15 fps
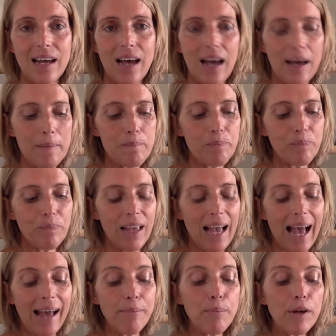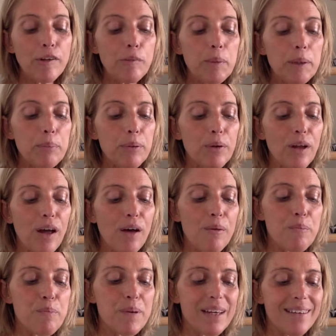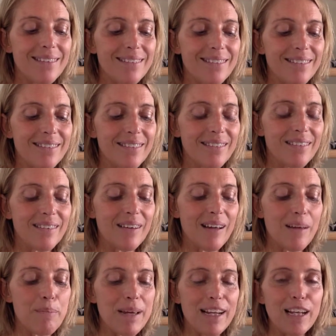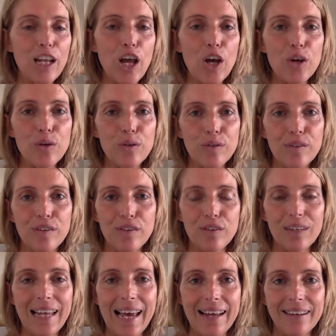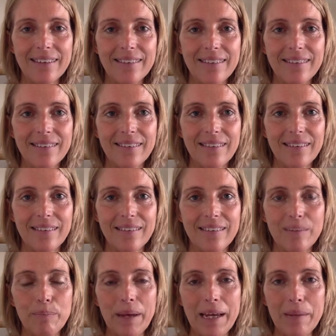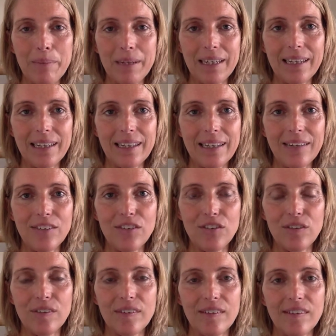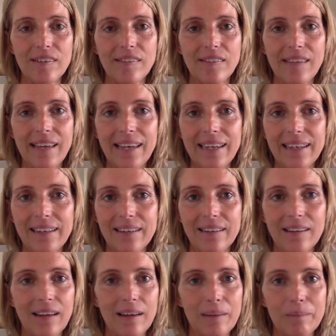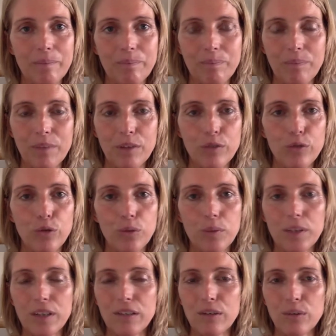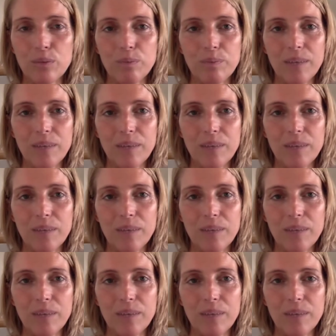And most people are a bit loath to let the baby introduce it to, say, formula. Or